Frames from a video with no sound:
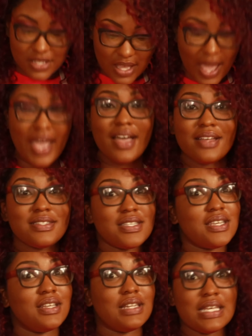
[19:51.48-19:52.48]
hey
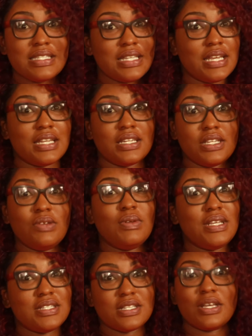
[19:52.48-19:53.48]
auntie, listen, you
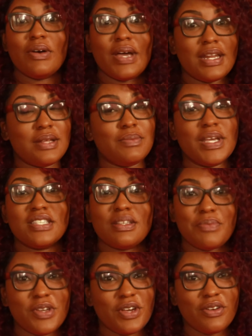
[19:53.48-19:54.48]
need to go ahead and mix
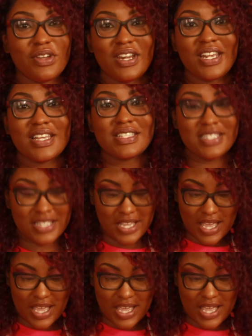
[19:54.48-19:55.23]
up your ingredients